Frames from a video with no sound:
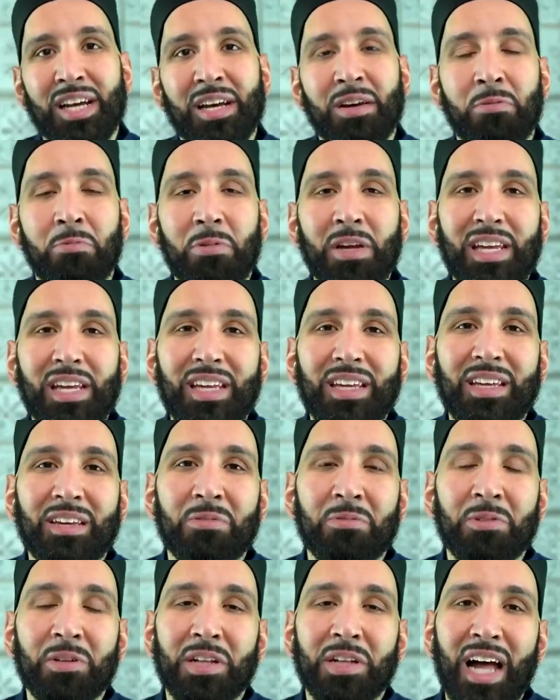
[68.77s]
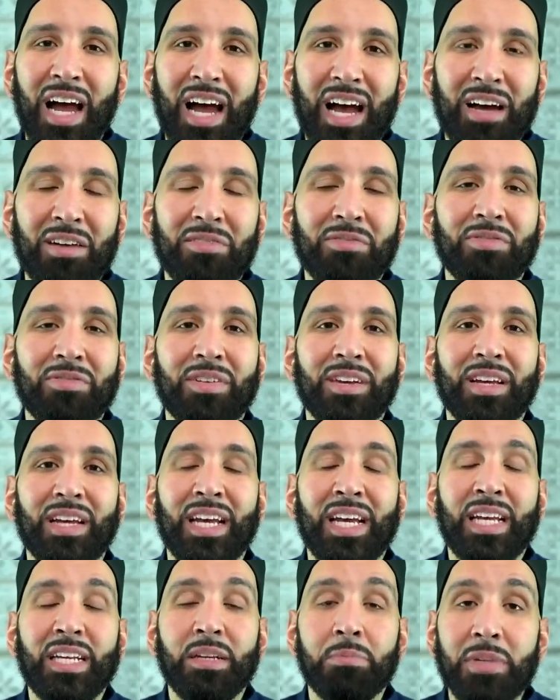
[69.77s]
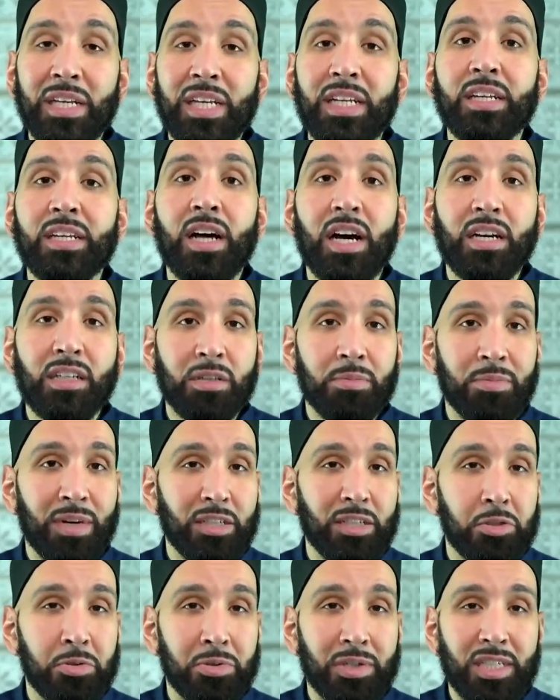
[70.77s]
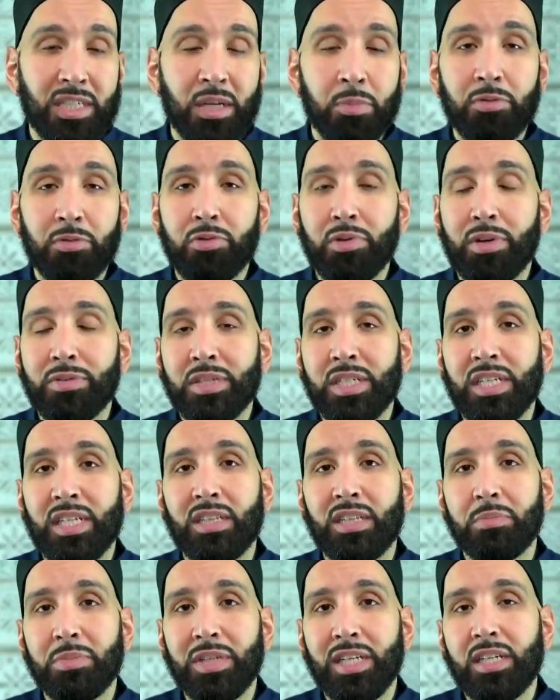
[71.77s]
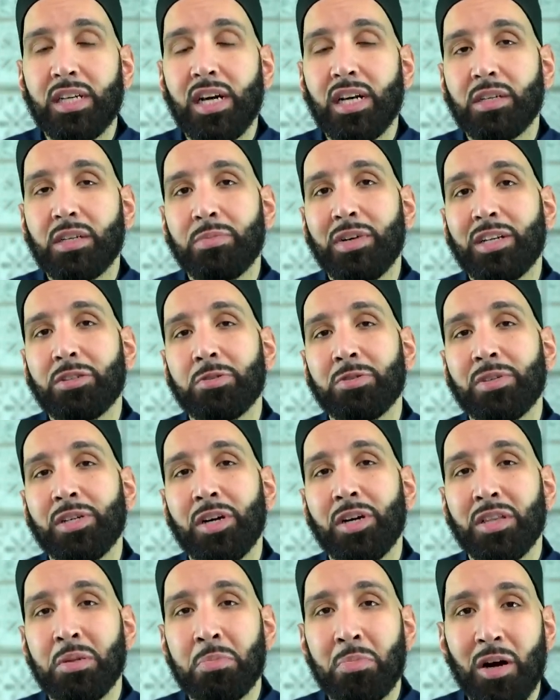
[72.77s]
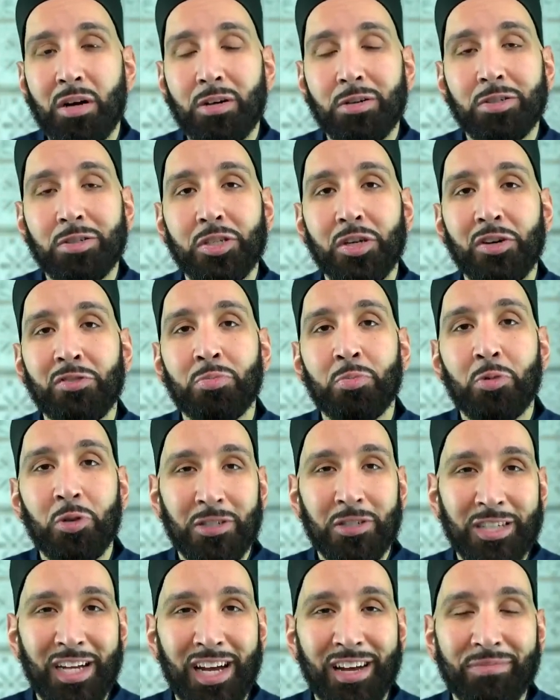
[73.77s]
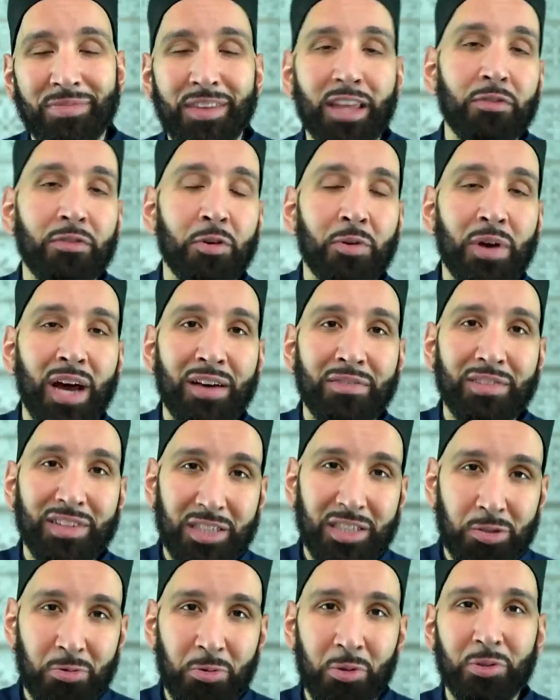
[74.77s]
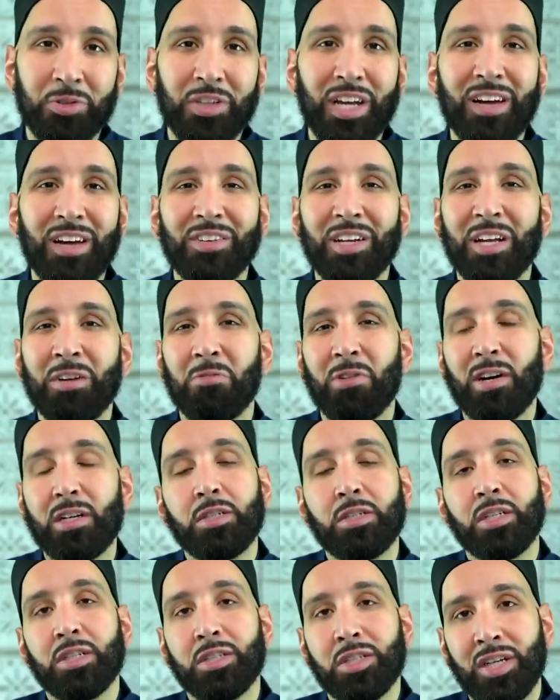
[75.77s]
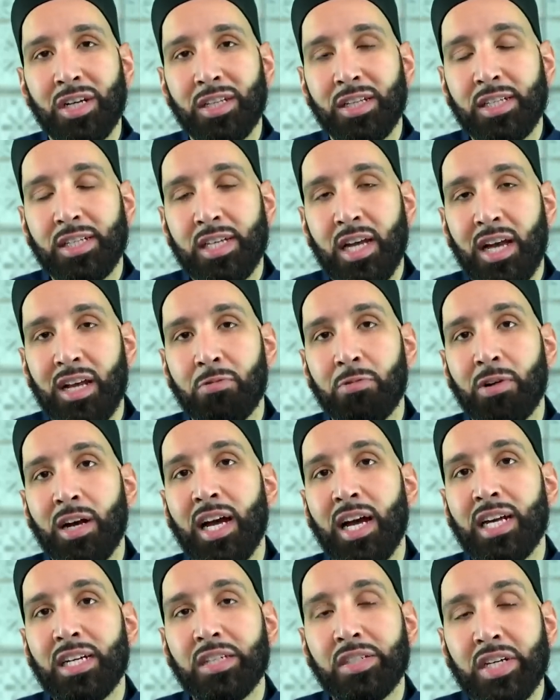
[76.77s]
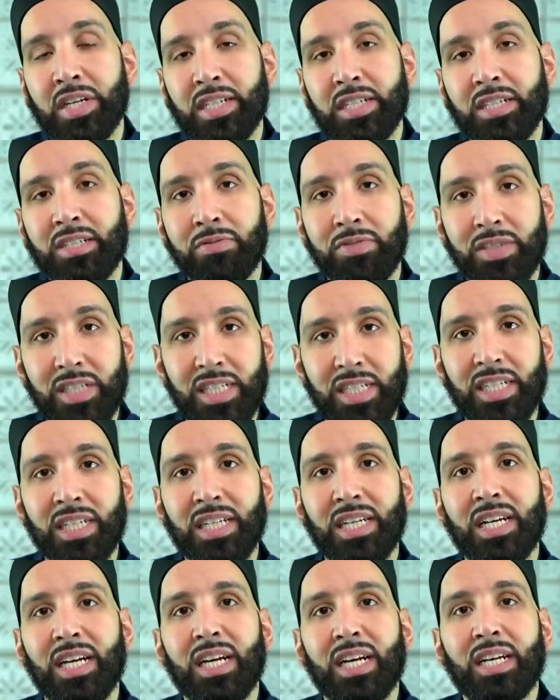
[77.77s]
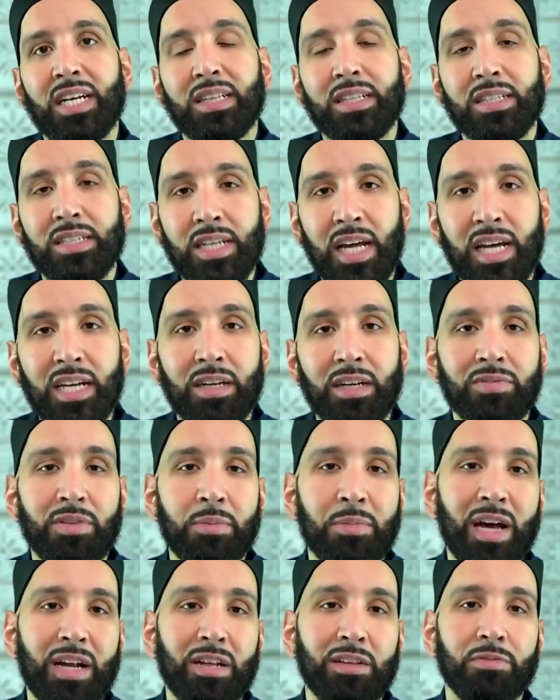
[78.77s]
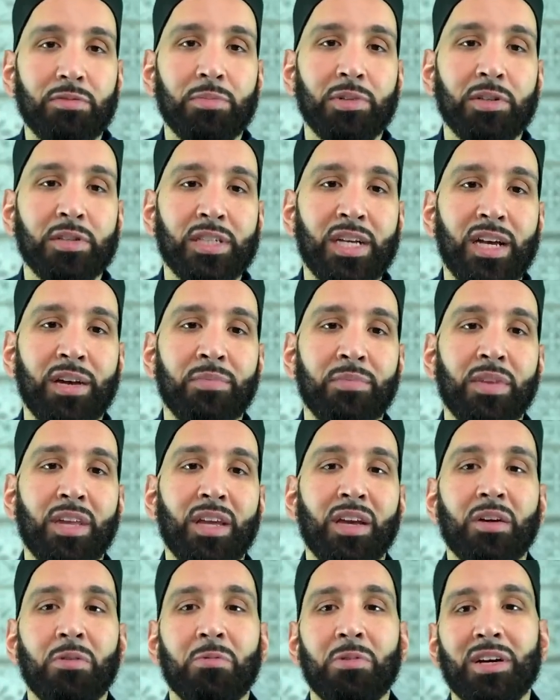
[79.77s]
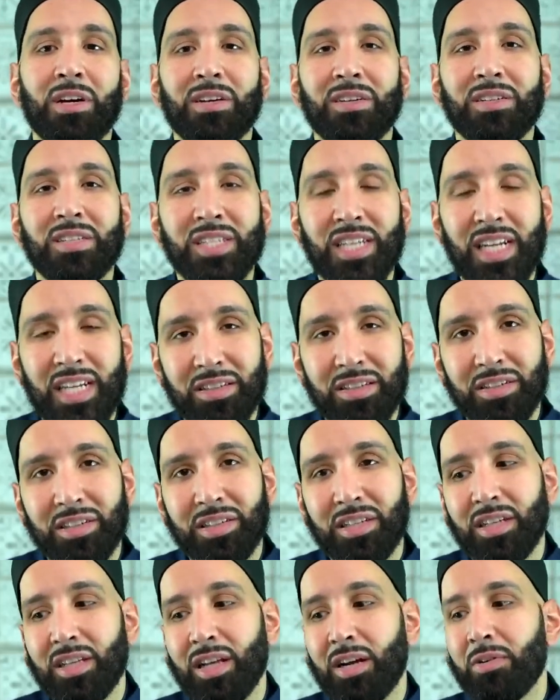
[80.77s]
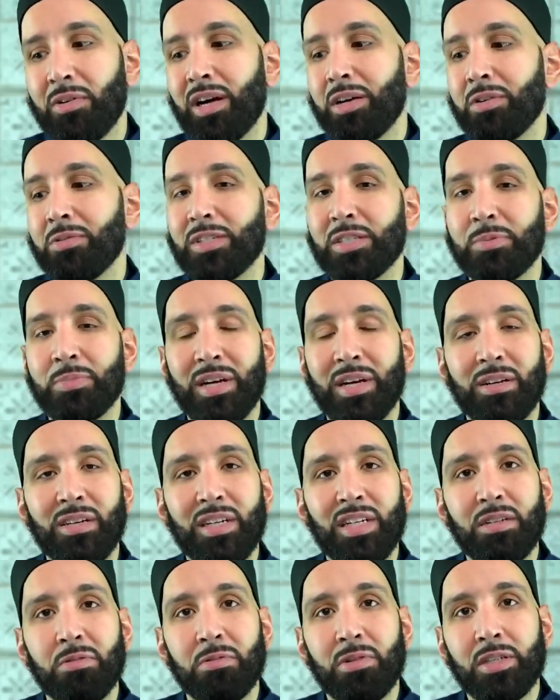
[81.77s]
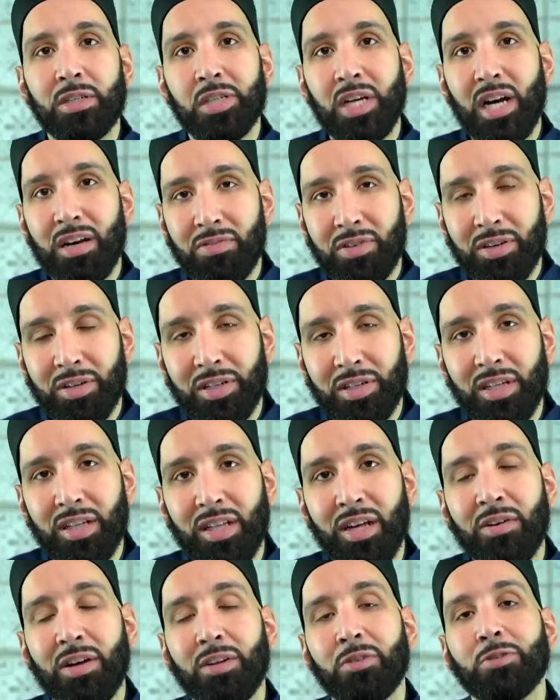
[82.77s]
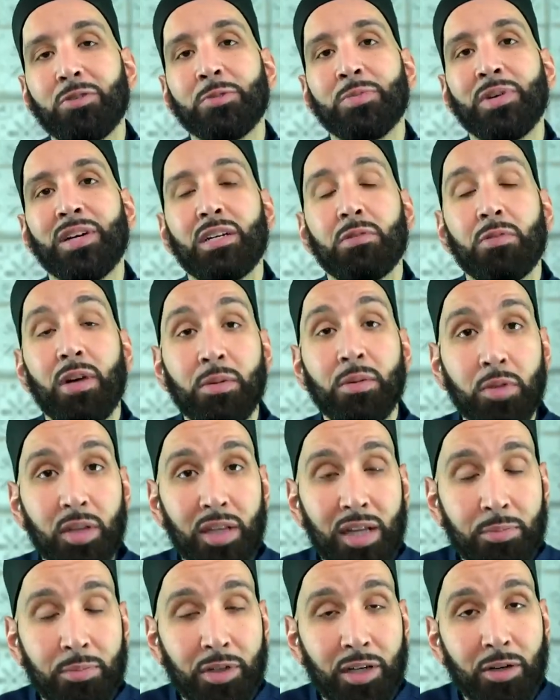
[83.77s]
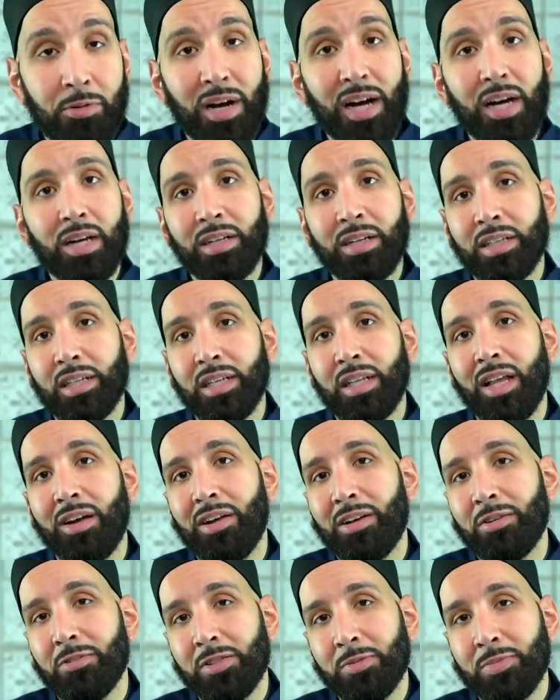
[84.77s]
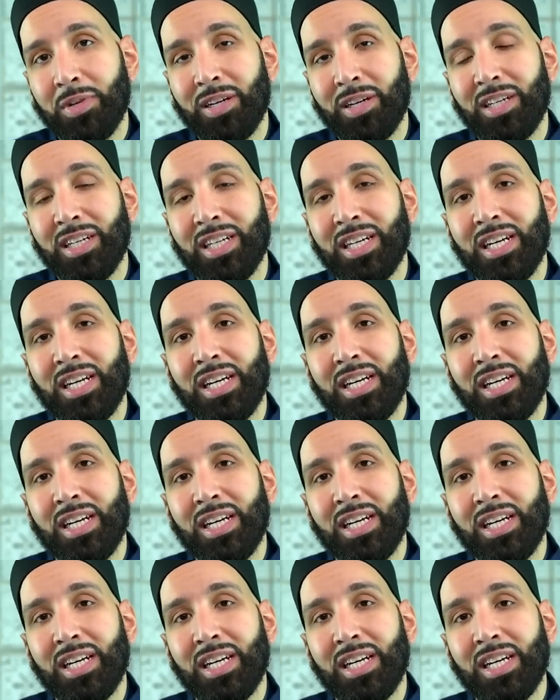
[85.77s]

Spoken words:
We will have a mini documentary. Some of you have seen the mini documentary on the martyrs of Mu'ta. If you haven't, scroll down and watch it, inshallah ta'ala, where I had a chance to visit the site of the Battle of Mu'ta, where Zayd radiallahu anhu was buried, where Ja'far radiallahu anhu was buried, where Abdullah ibn Rawaha radiallahu anhu was buried.